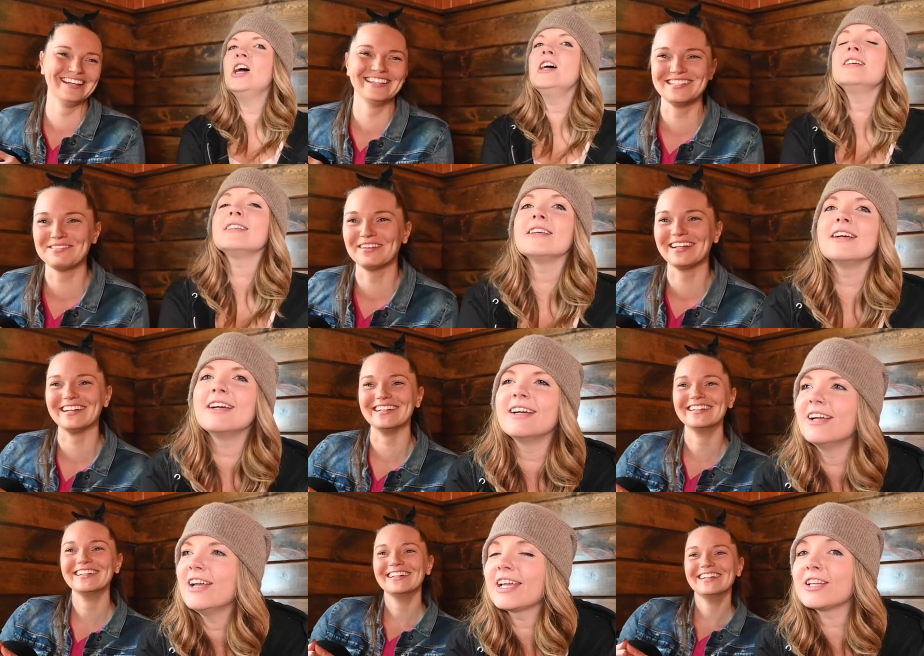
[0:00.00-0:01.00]
Speaker 1: That's pretty good.
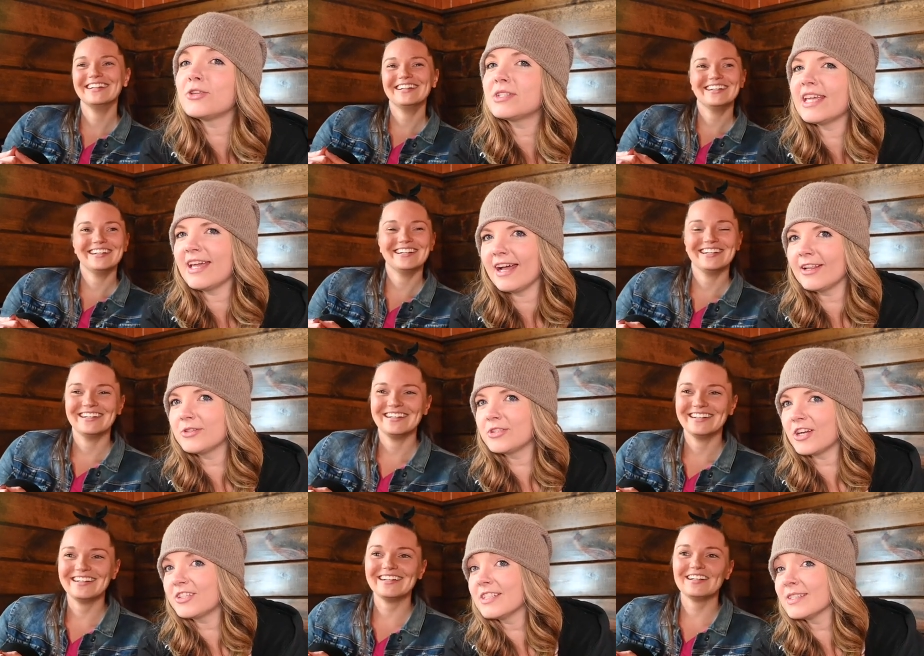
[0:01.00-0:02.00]
Could you say hello
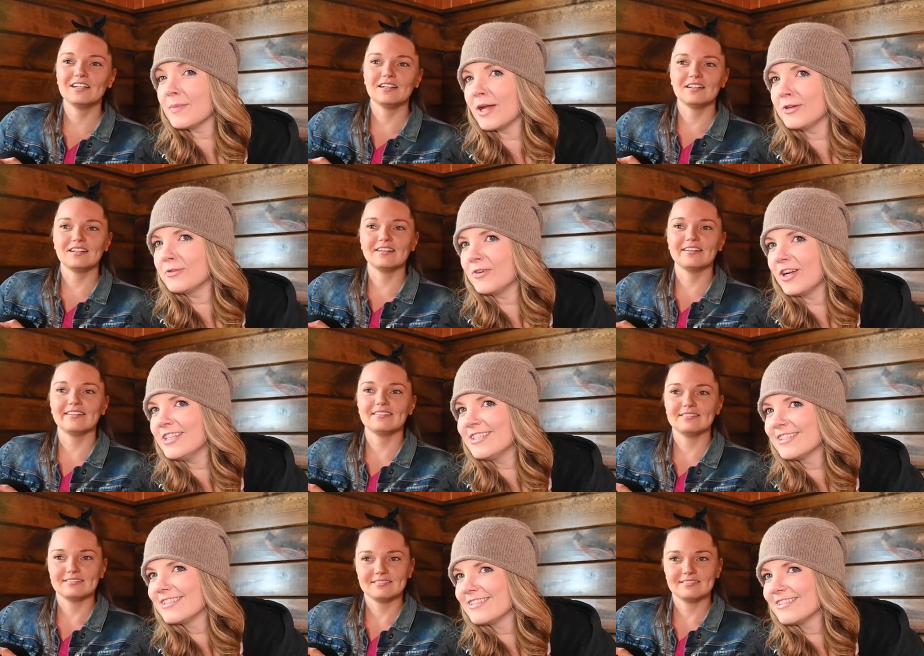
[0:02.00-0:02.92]
darkness my old friend?